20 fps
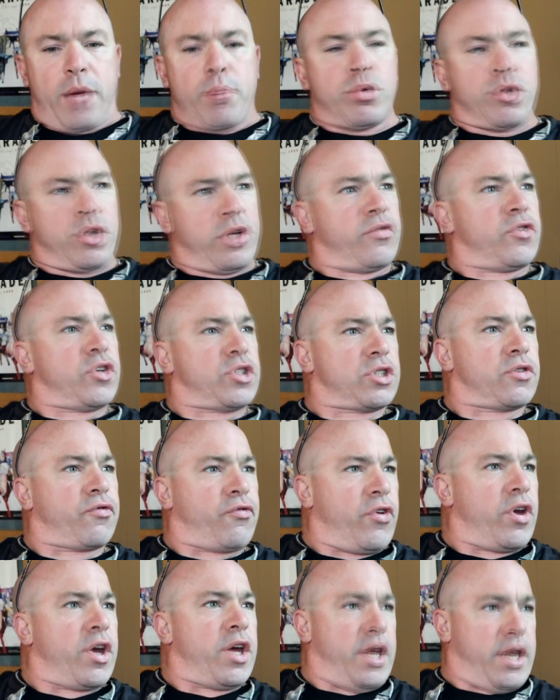I believe it
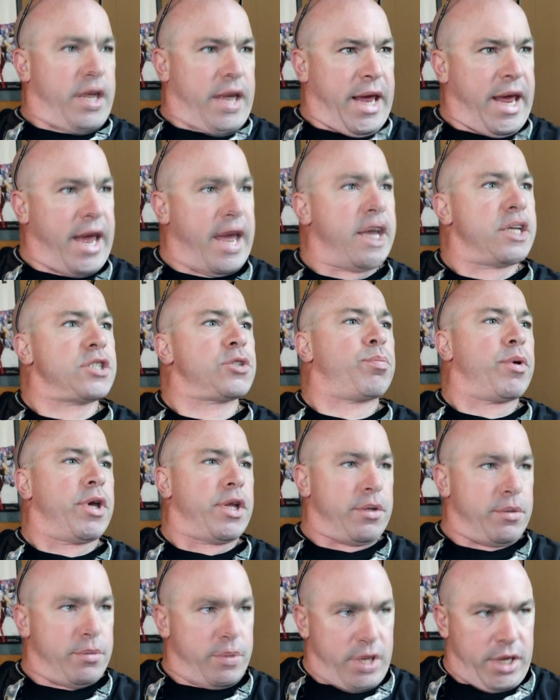has
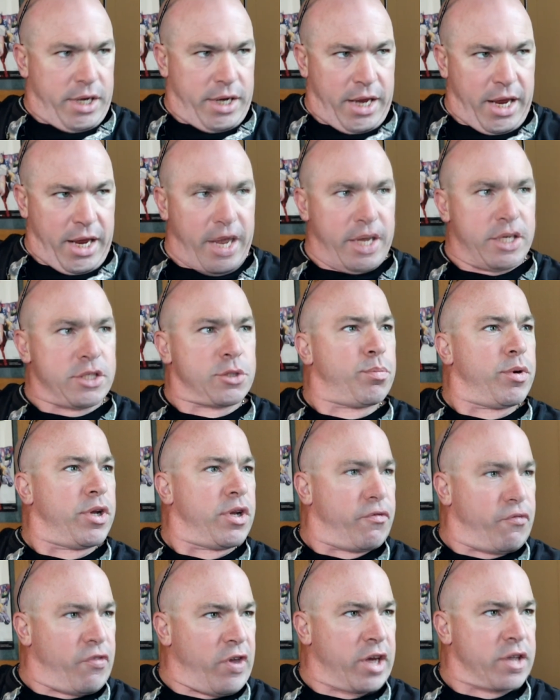been. It has been
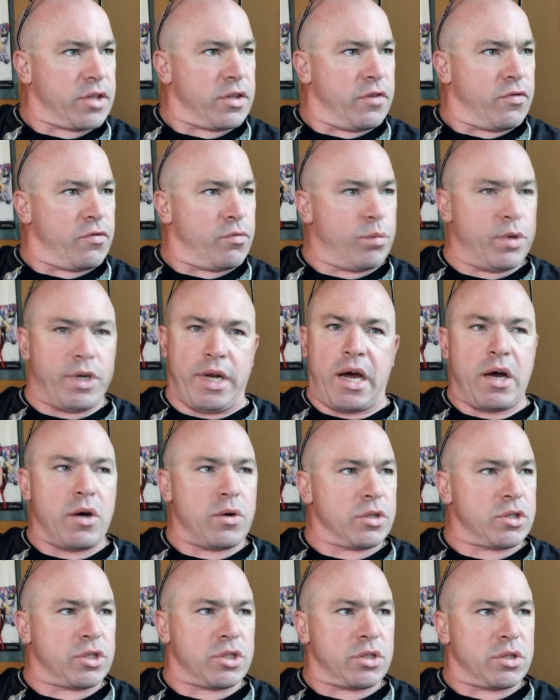effective, but
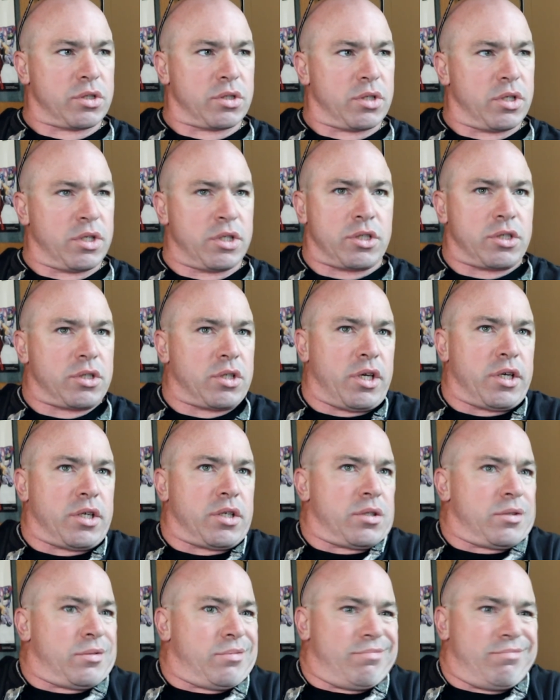now it's like
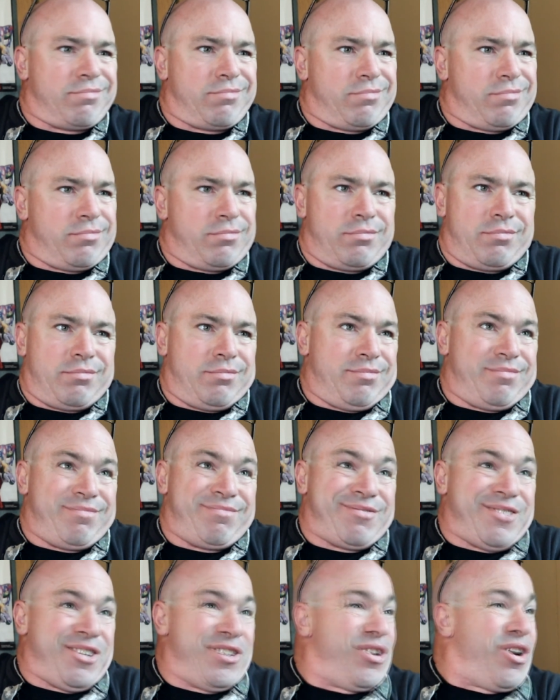
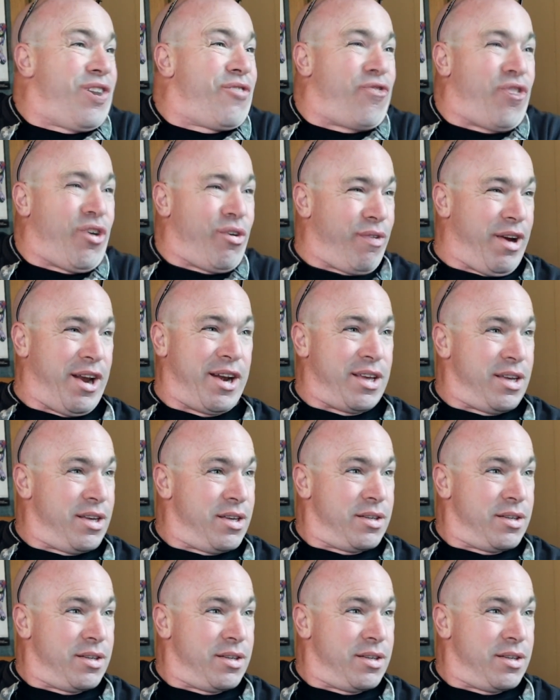enough already.